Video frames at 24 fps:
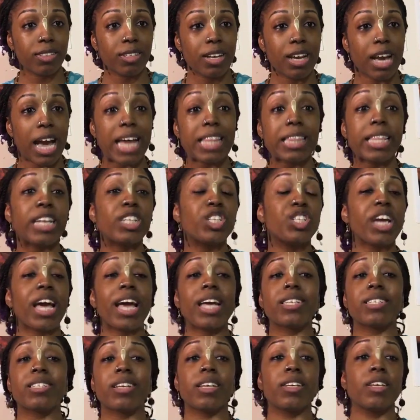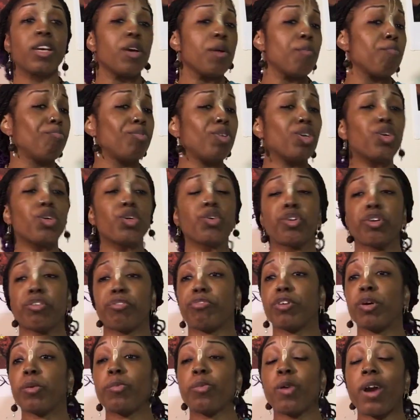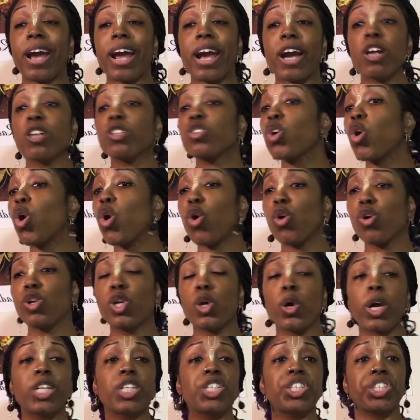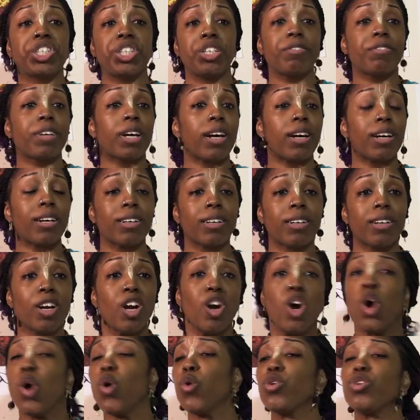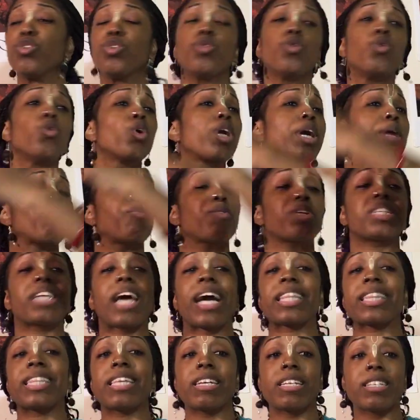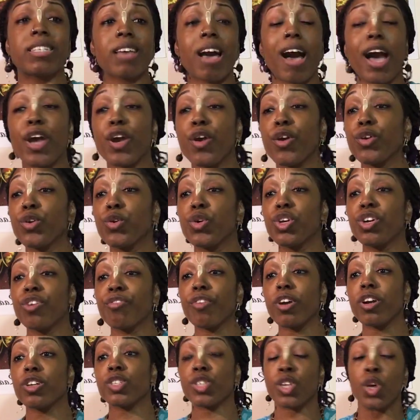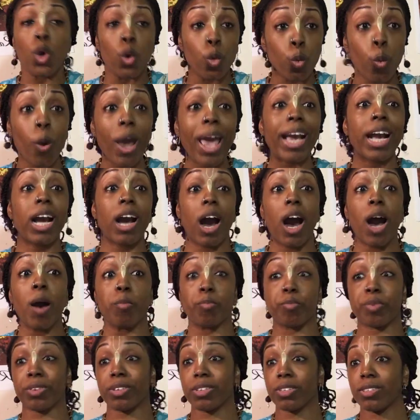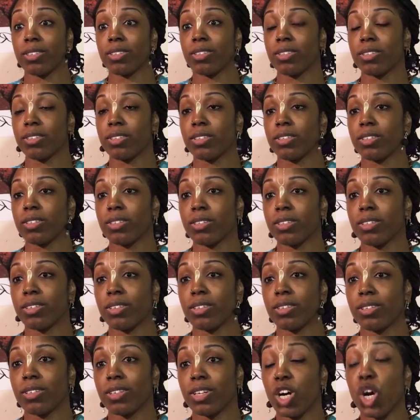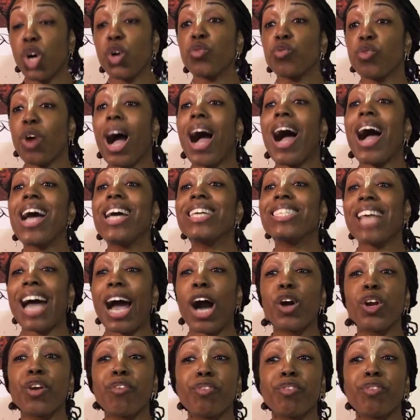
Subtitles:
And they chanted beautiful prayers. Oh Lord Shiva, oh you who can protect the entire universe, wake up. Arise out of